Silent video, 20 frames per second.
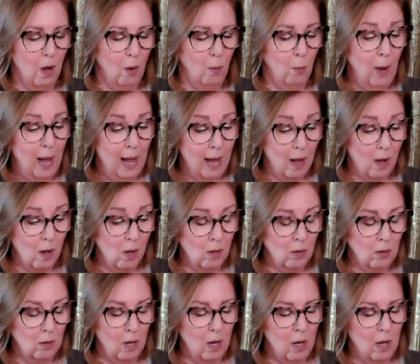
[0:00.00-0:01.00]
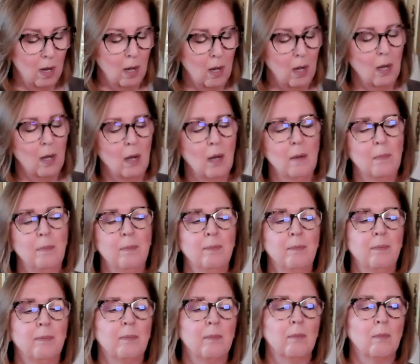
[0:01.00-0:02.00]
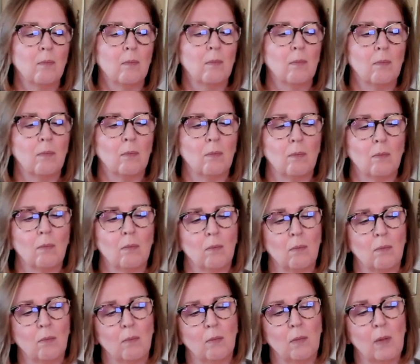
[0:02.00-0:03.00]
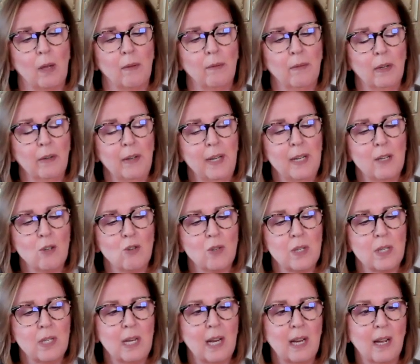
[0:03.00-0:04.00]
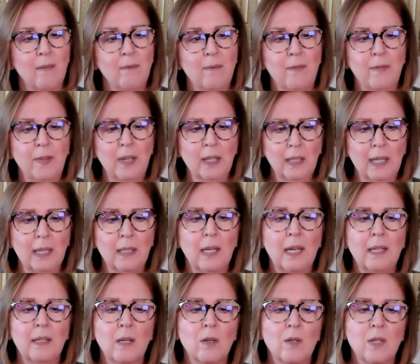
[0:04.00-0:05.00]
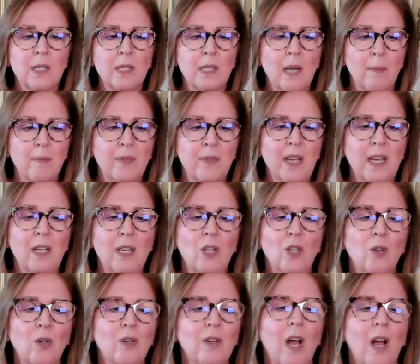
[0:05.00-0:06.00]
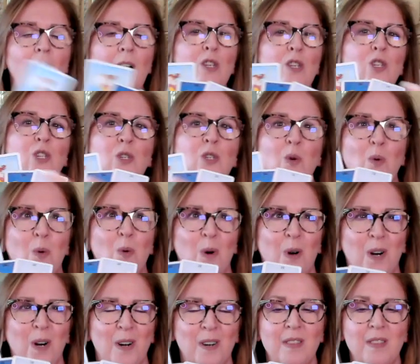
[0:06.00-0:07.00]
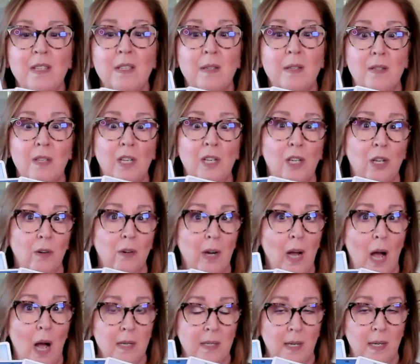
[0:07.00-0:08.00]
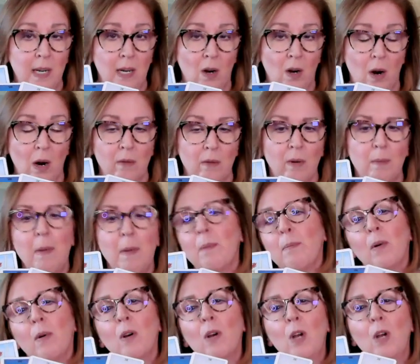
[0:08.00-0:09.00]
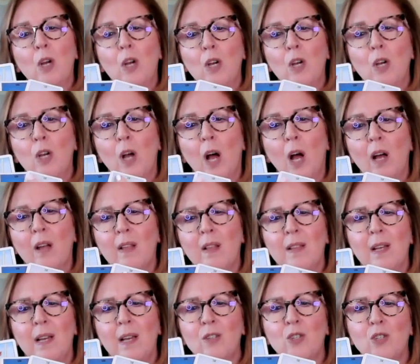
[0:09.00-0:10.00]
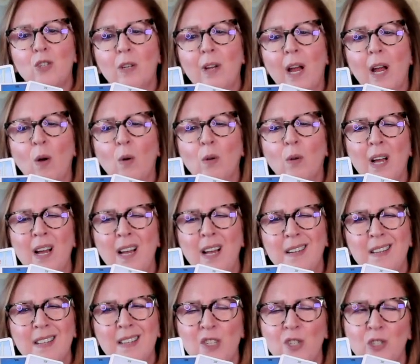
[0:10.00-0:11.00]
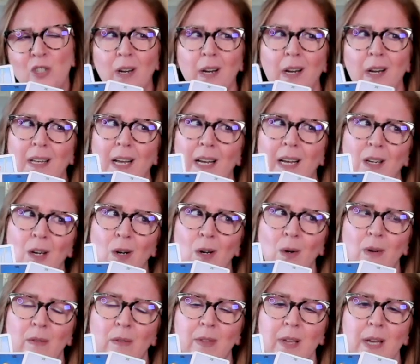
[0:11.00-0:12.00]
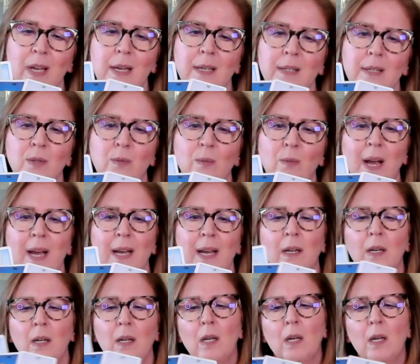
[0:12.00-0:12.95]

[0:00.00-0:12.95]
Well, um, very interesting. I'm feeling like there's something you're not sure. This is the curiosity card, remember? Uh, should I hold on to this? Should I let go of this? Right?